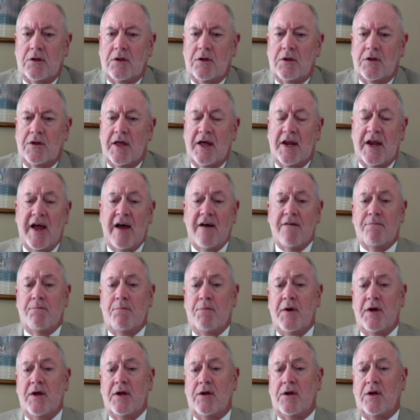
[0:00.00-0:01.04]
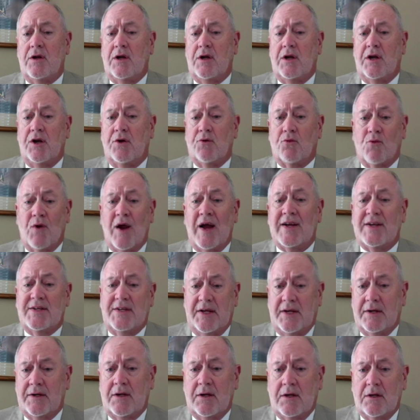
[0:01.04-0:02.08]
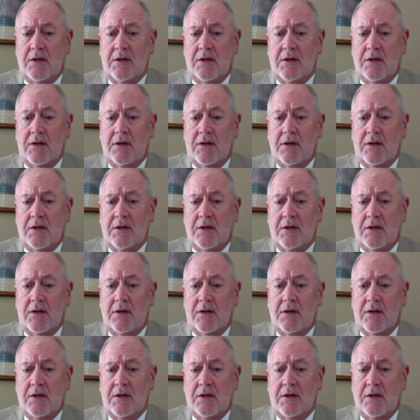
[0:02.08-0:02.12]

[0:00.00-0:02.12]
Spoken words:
that have been erected